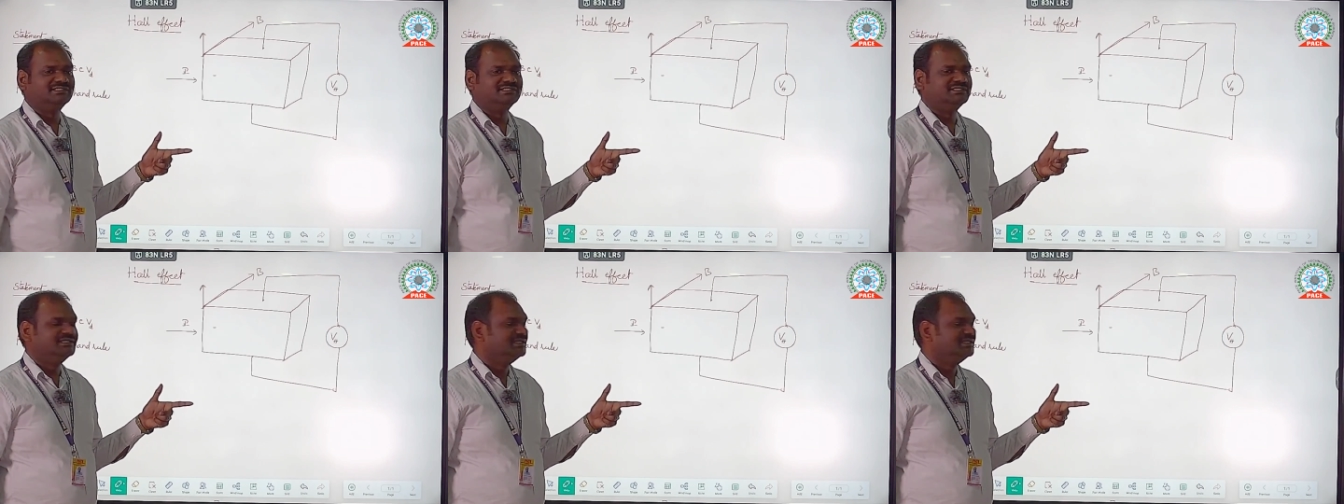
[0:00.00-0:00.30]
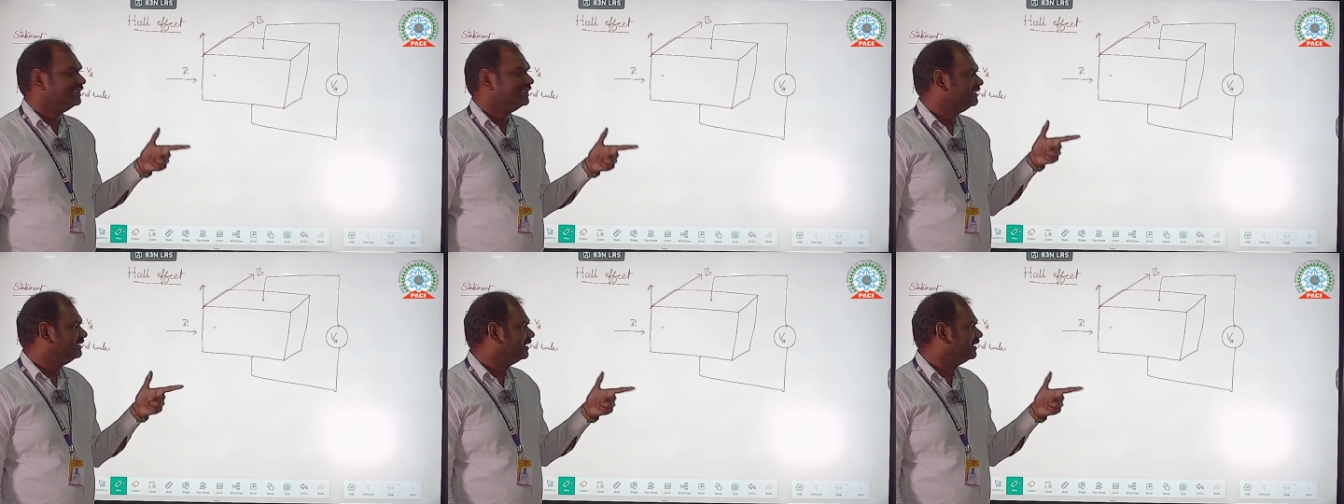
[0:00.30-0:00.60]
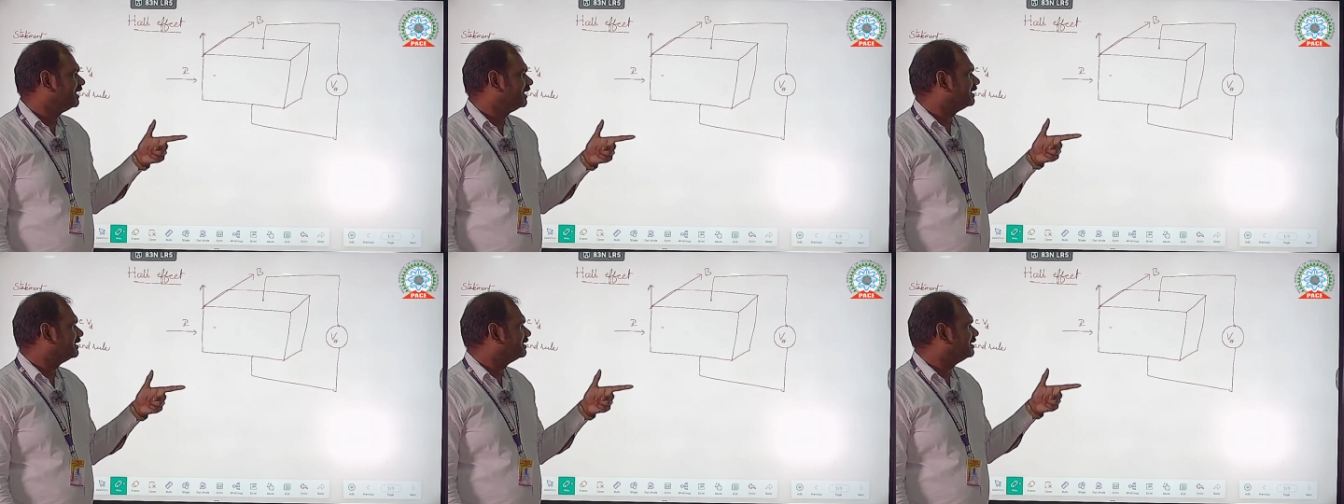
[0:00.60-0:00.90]

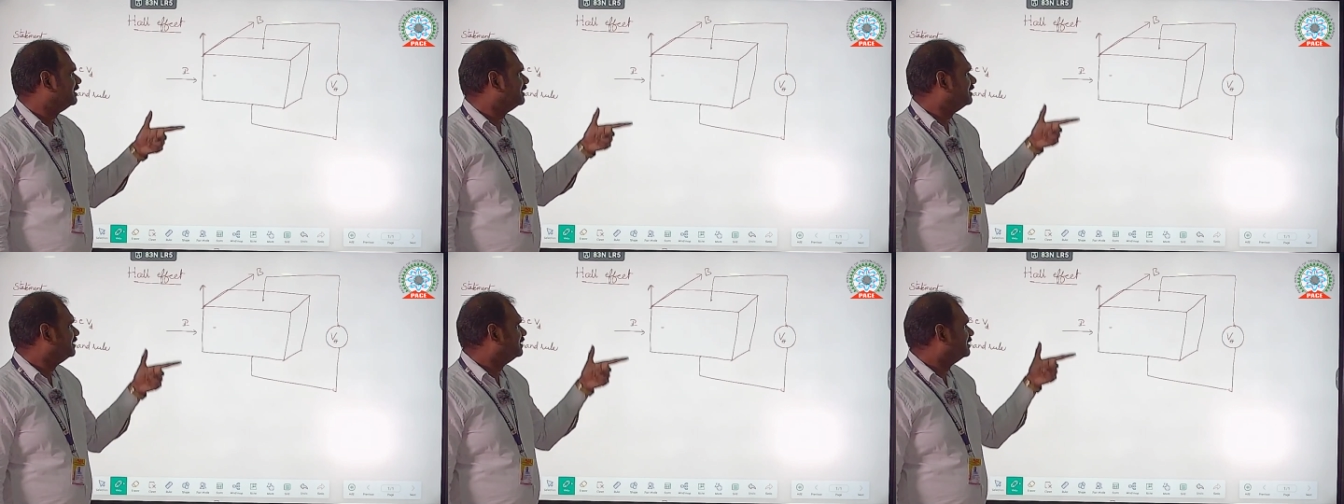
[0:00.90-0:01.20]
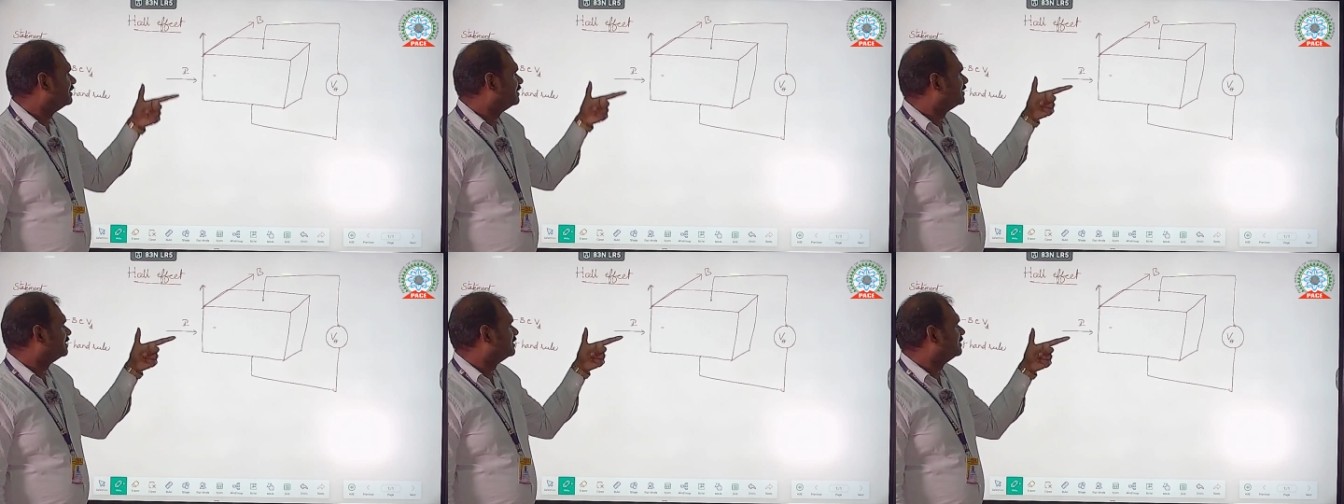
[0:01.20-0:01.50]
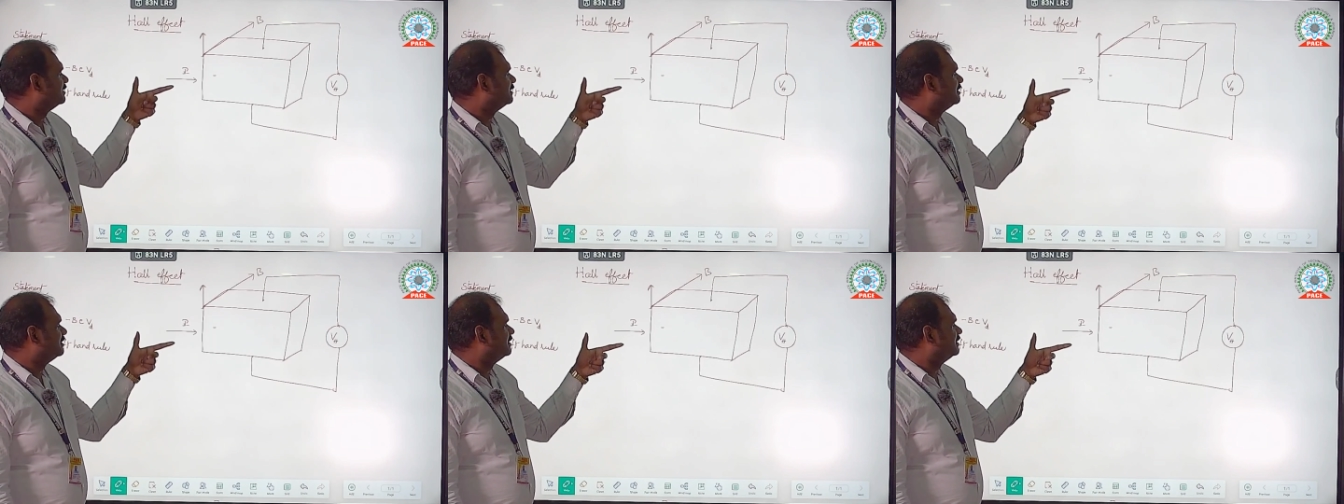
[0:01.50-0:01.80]
Here
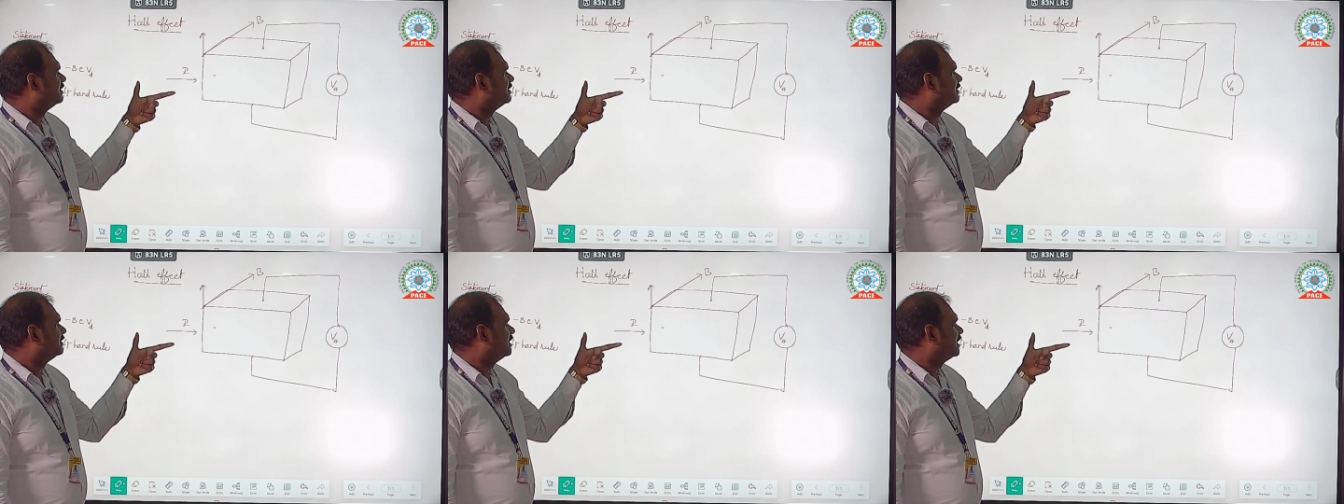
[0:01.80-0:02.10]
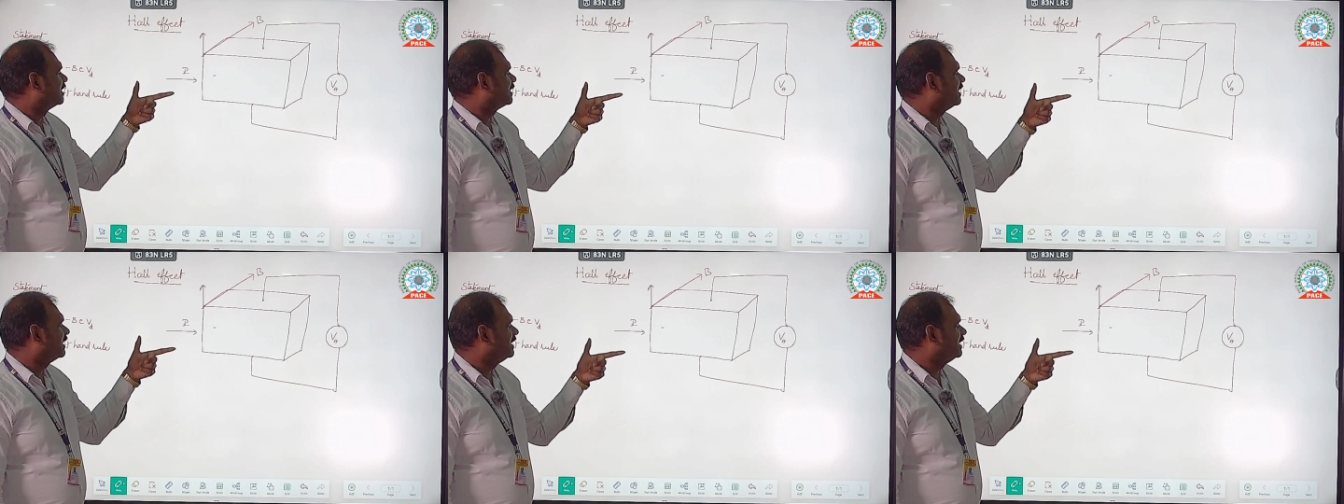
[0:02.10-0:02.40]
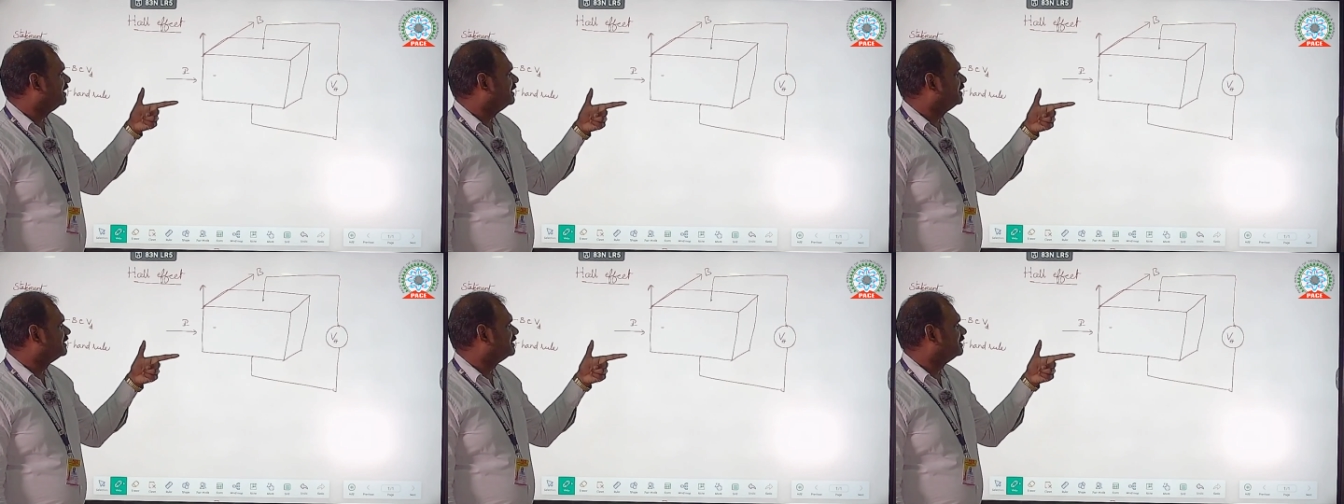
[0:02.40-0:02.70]
the current
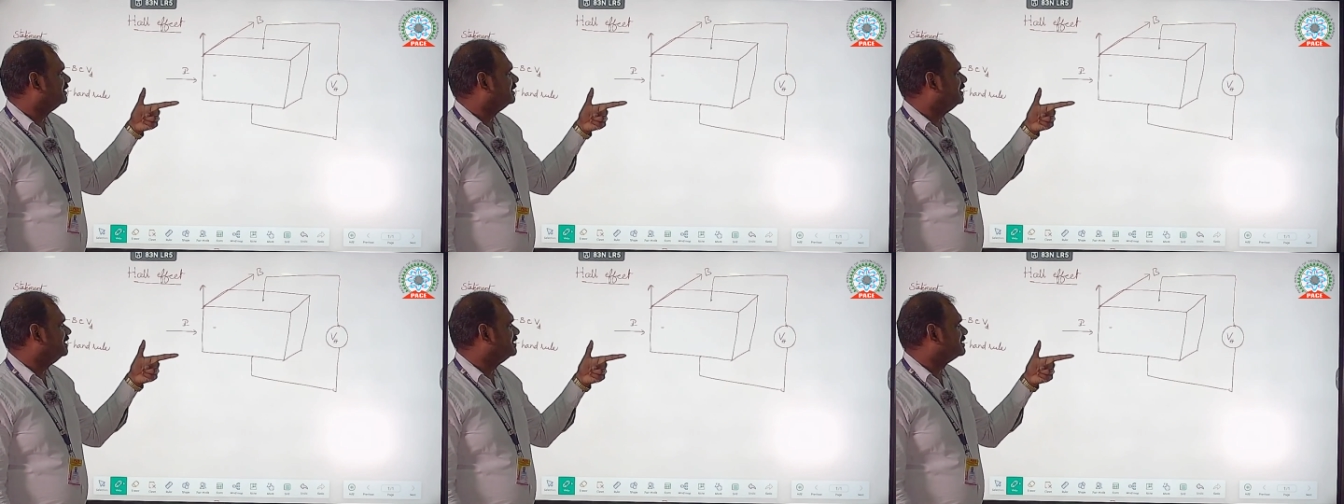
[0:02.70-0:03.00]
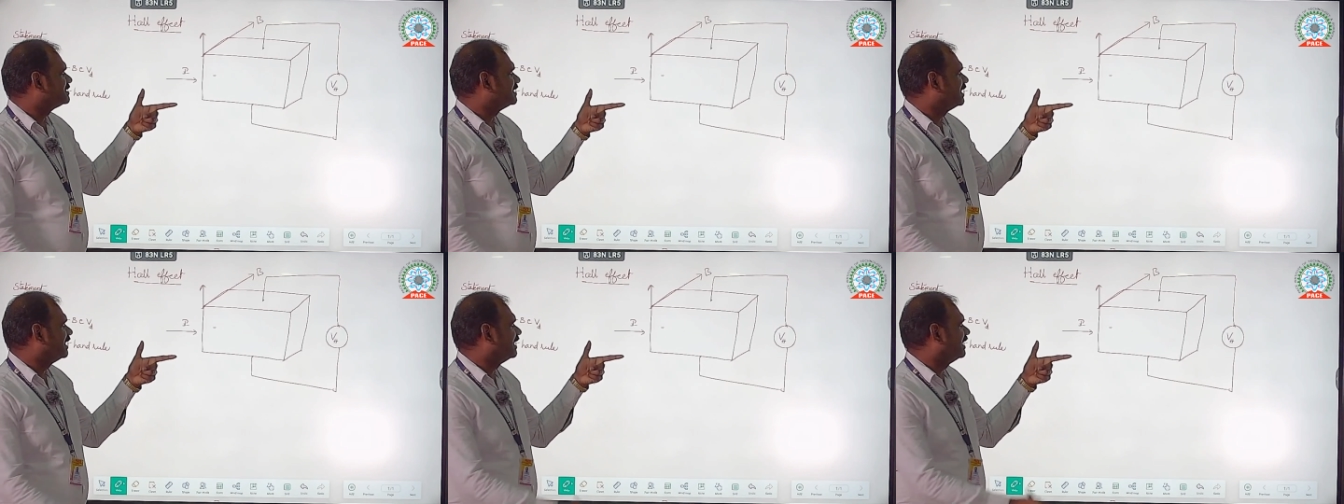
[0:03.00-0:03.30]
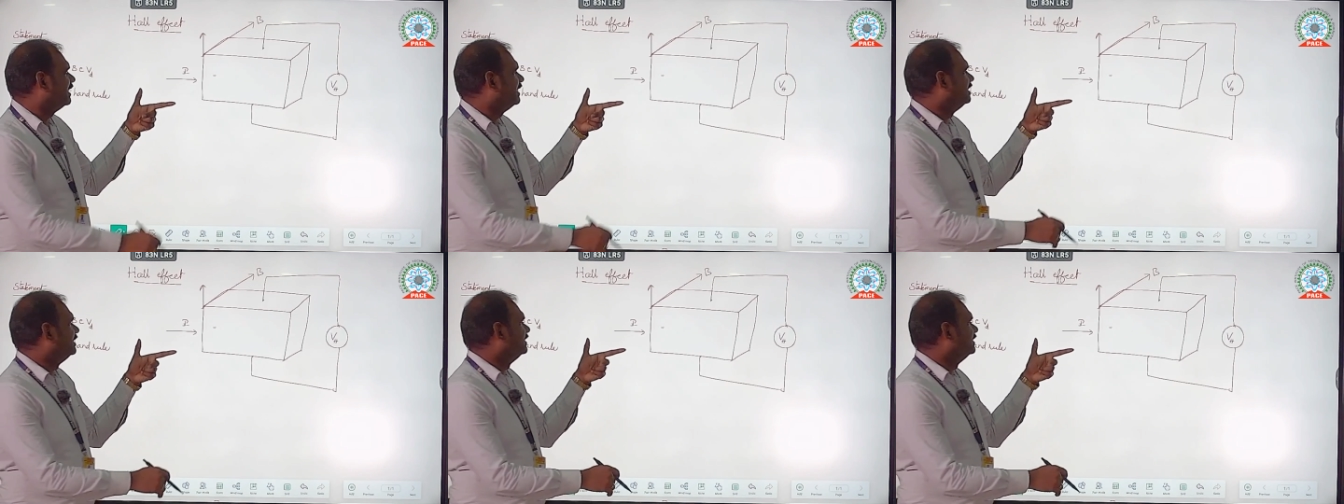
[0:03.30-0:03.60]
is
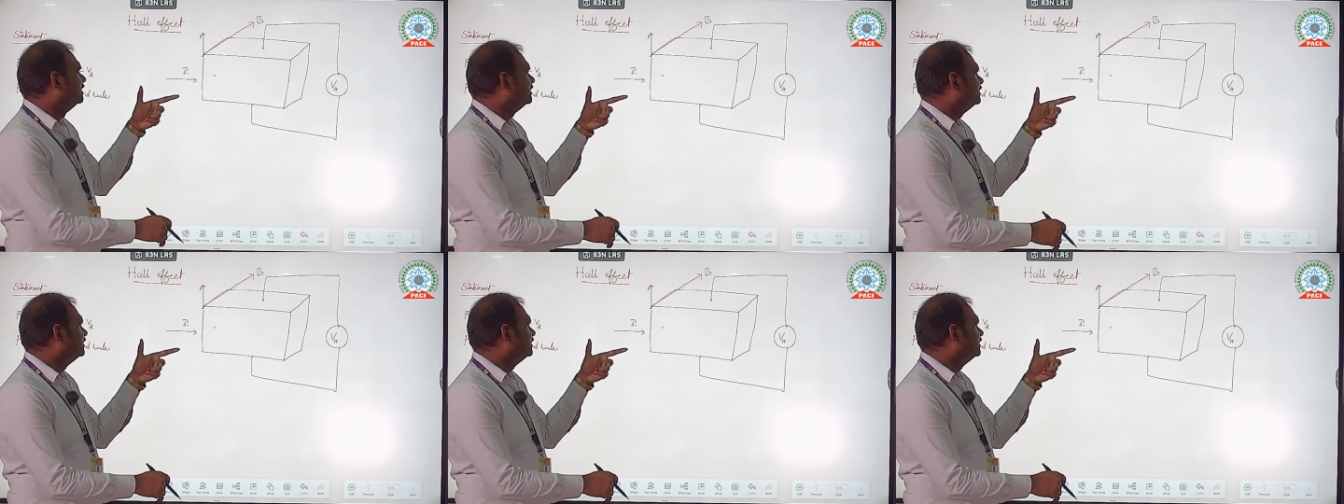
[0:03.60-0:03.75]
aligned